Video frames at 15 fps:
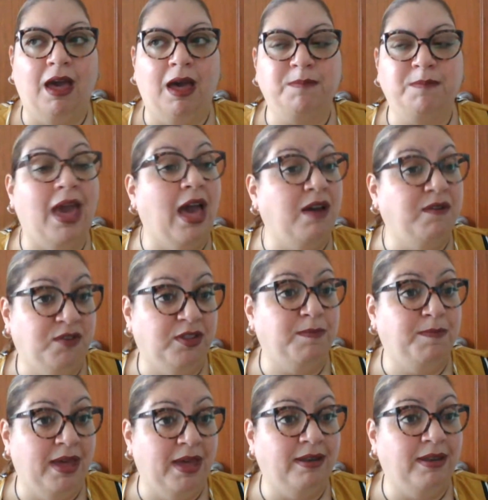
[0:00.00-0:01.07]
after
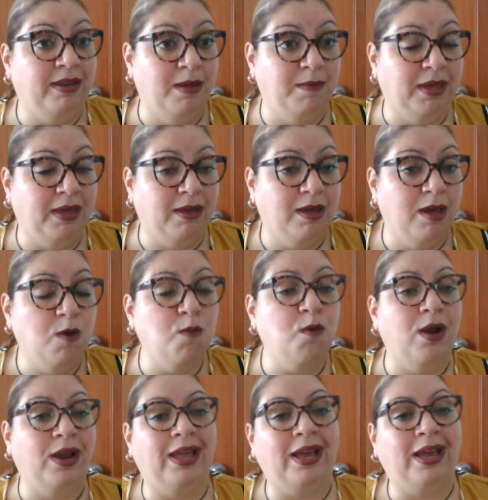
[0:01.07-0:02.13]
the pandemic
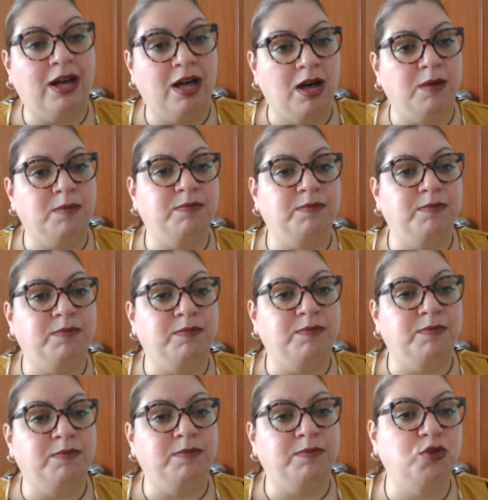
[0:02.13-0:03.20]
when it comes
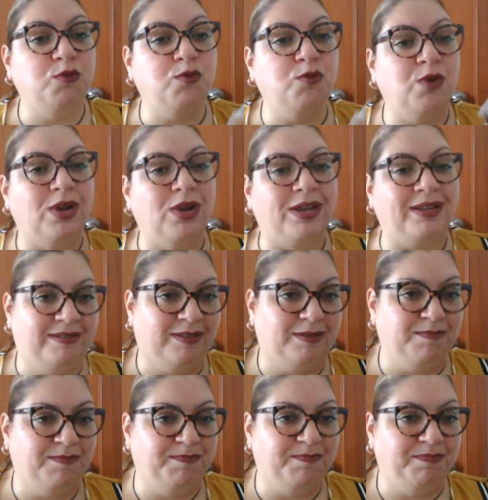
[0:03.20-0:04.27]
to
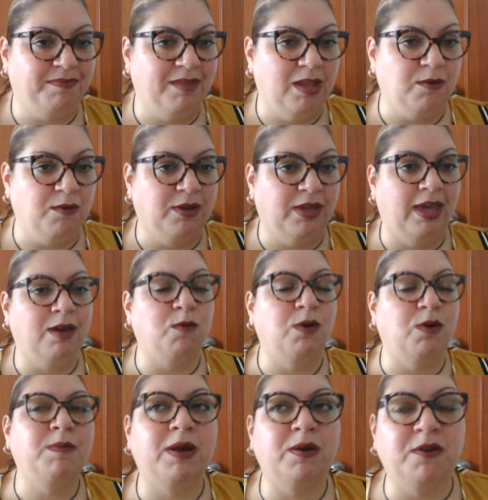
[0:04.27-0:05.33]
residents. Okay,
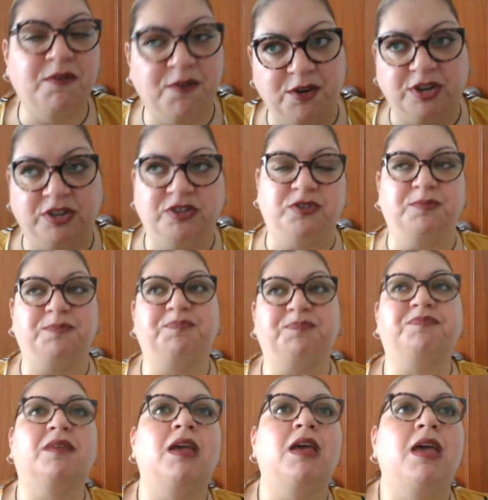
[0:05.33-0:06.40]
what am I referring to?
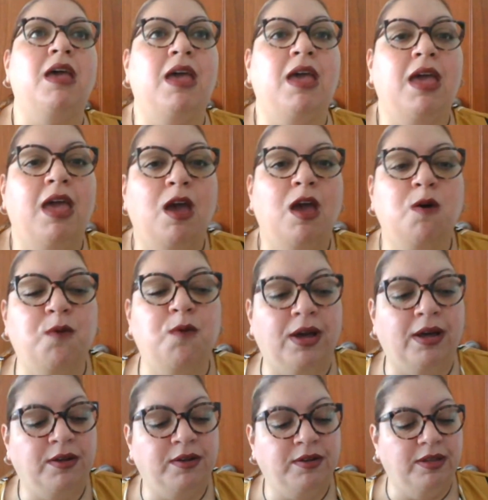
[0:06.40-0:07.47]

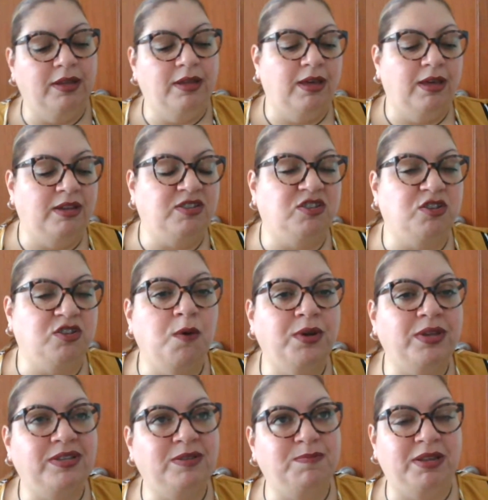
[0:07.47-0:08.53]
Well, it's
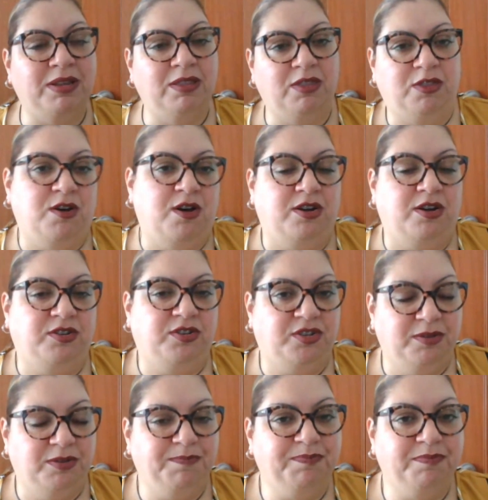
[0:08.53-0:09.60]
always been thought,
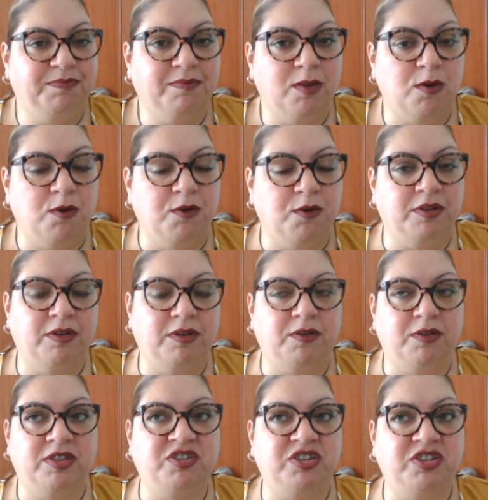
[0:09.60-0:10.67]
or
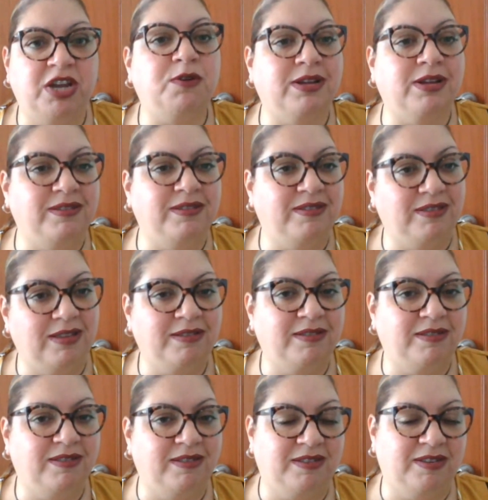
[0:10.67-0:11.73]
the general
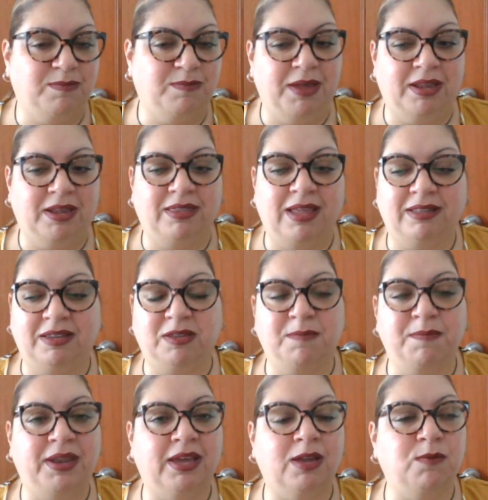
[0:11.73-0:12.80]
consensus has been, that the
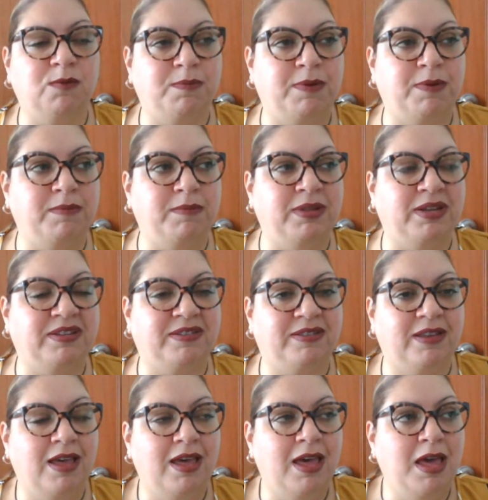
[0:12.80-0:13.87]
Dominican Republic's
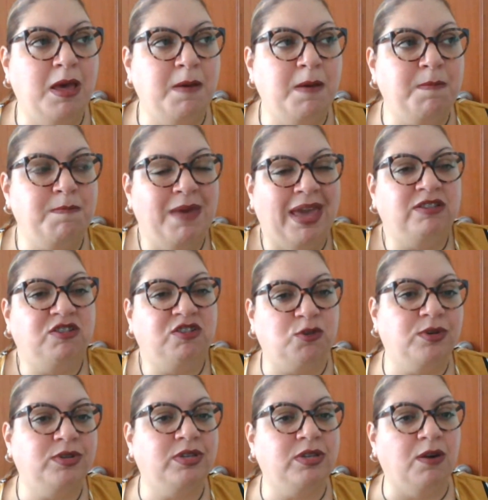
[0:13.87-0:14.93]
main
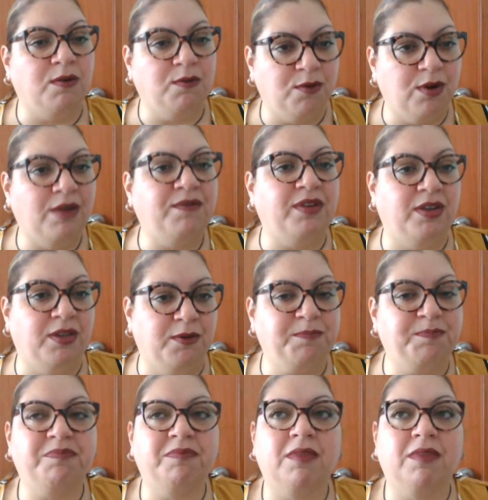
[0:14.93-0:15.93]
source of revenue